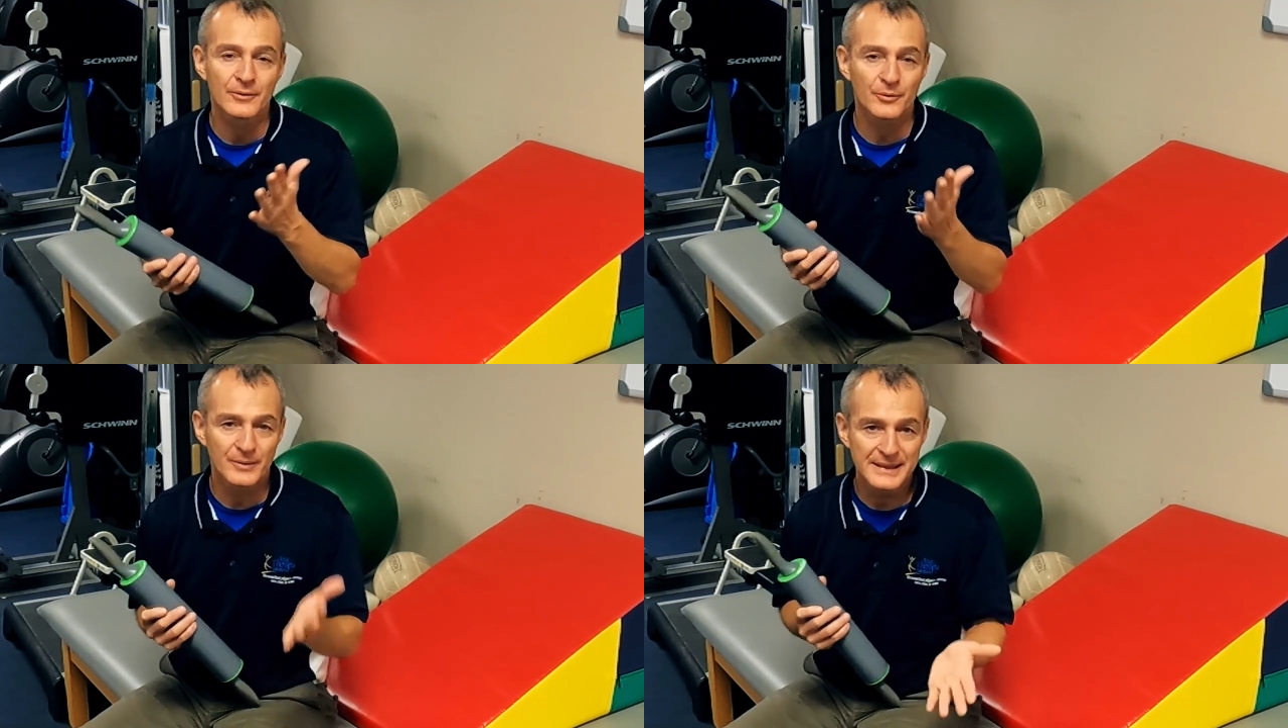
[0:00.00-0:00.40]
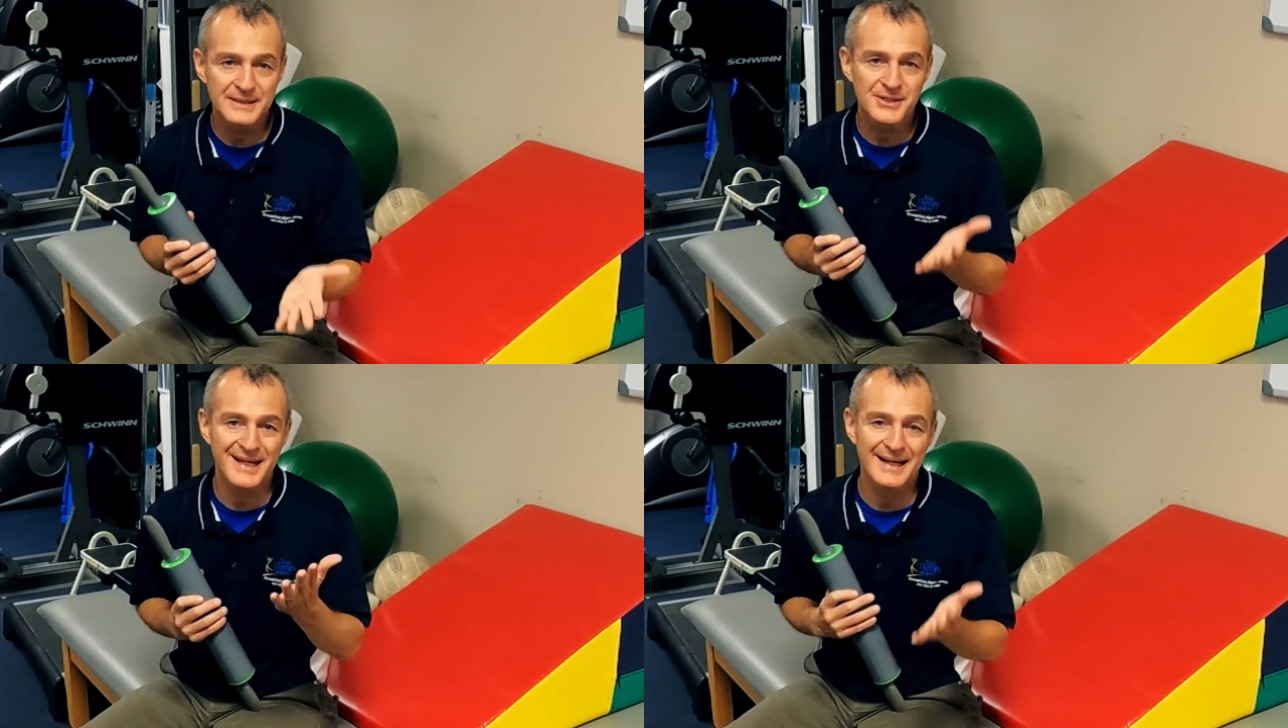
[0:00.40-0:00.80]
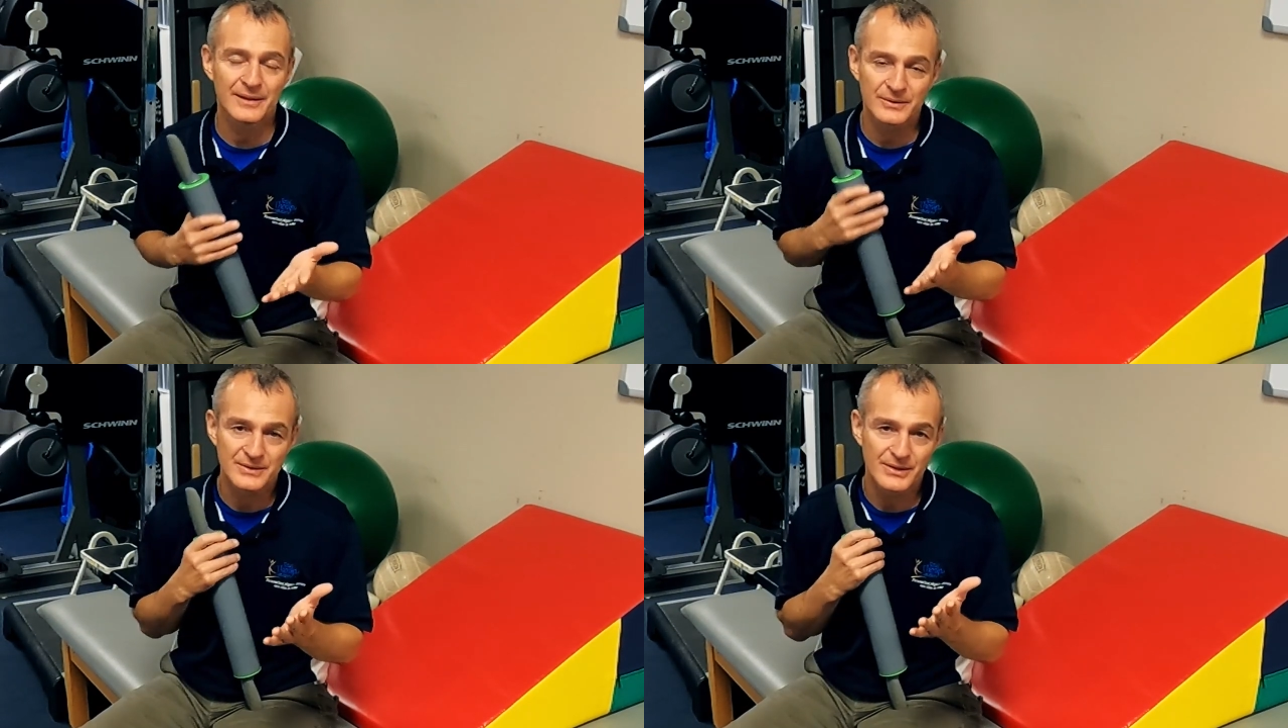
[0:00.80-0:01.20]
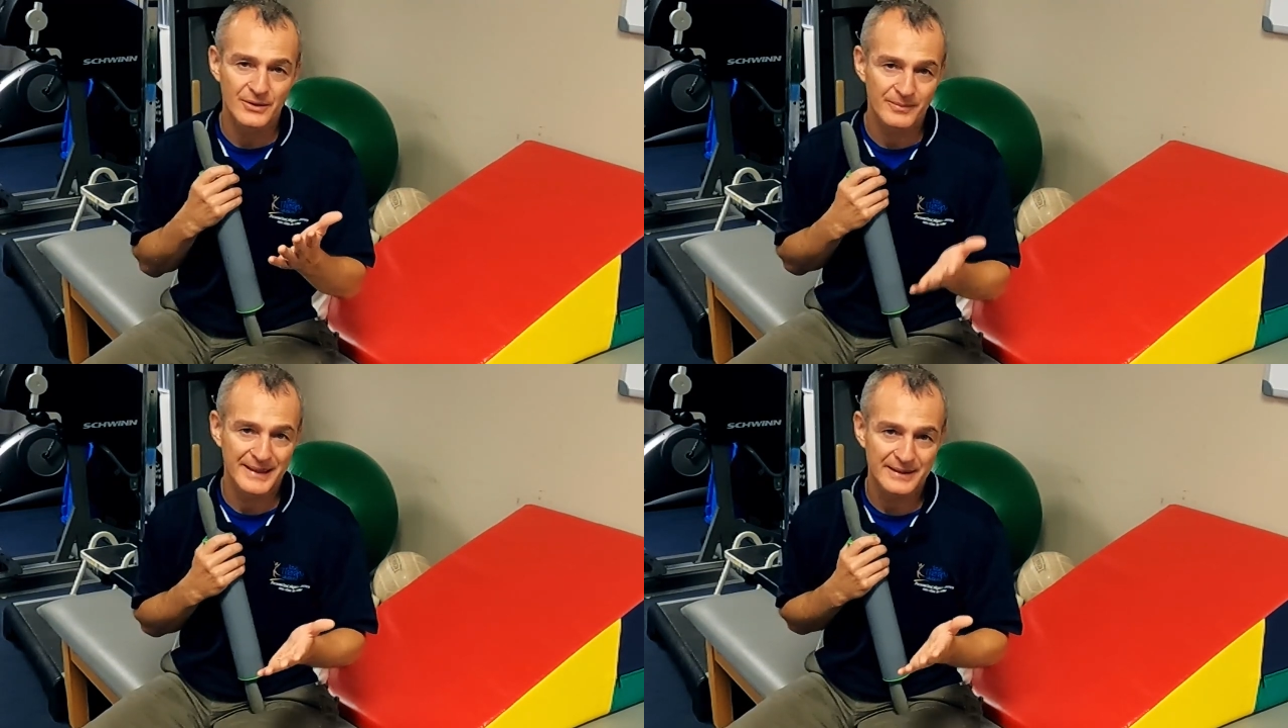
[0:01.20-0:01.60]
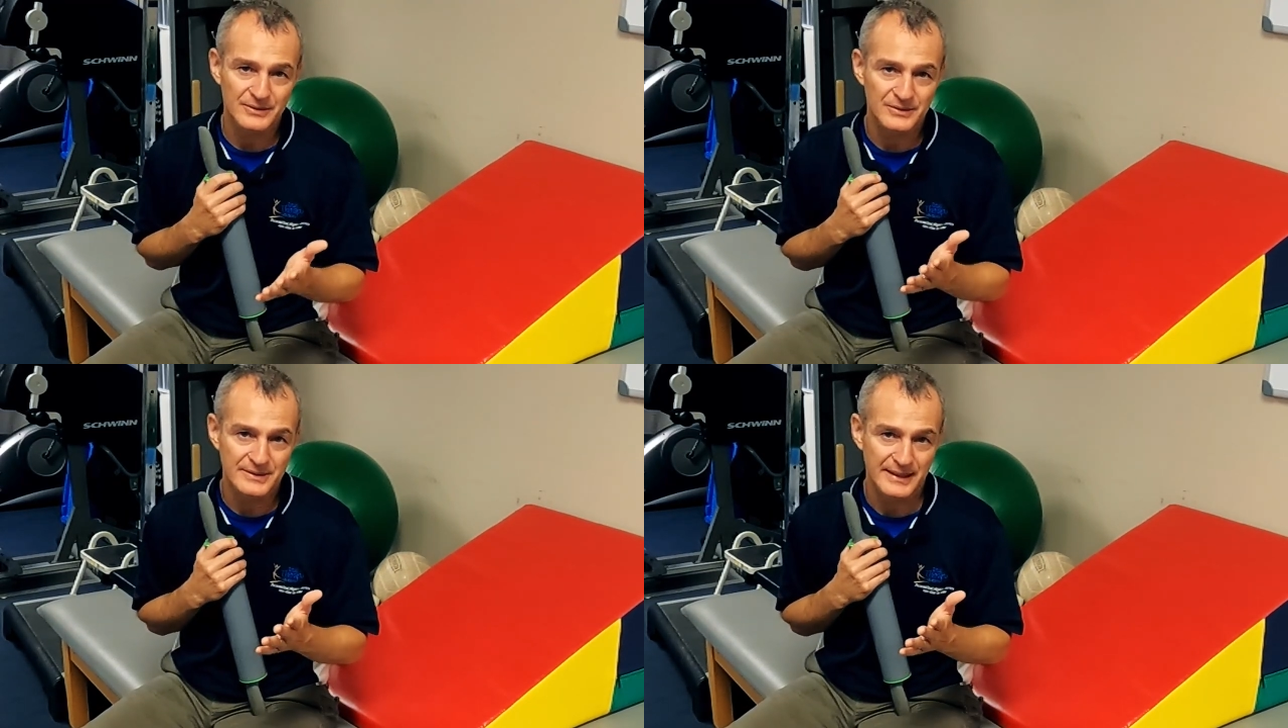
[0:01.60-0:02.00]
Reach out to your
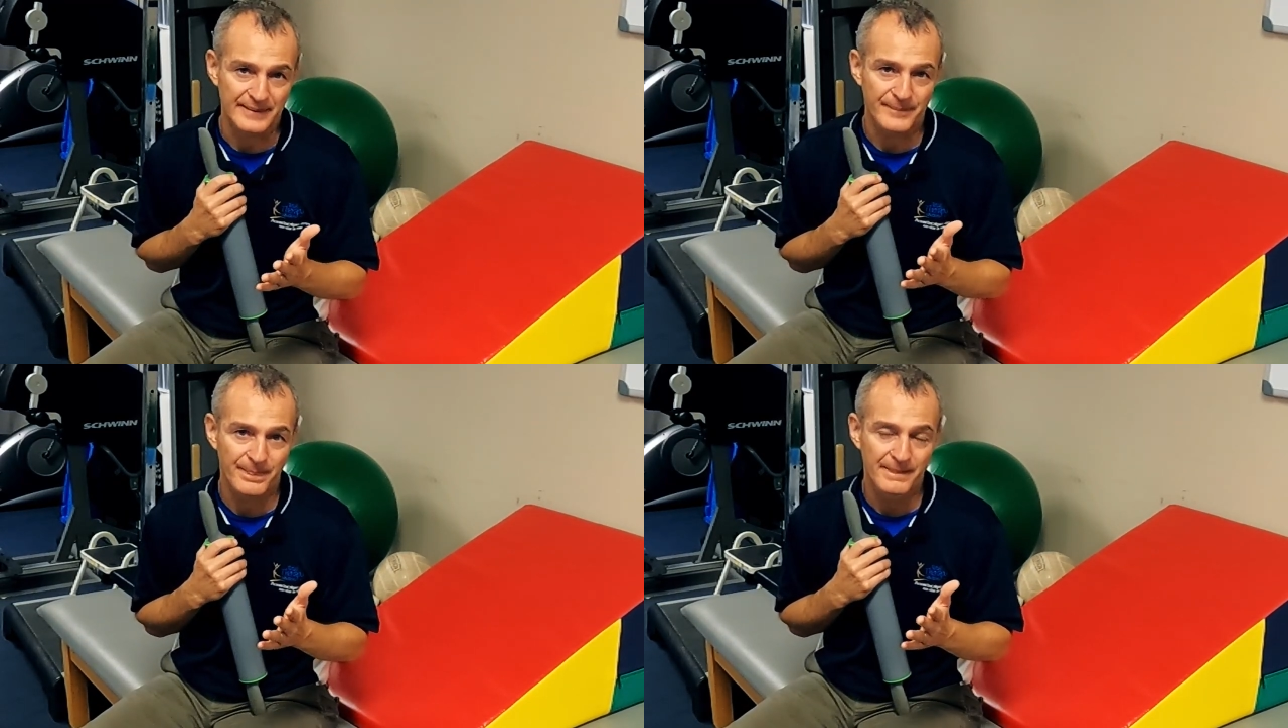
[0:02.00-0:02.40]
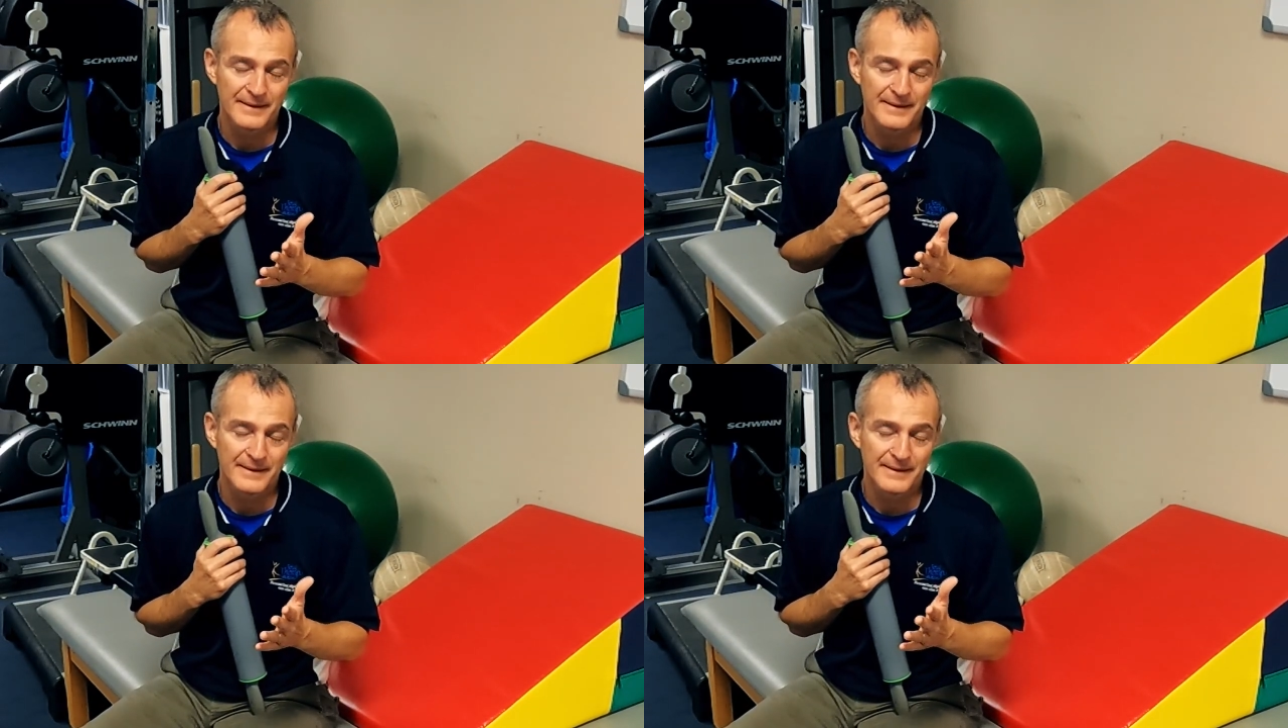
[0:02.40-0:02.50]
medical team.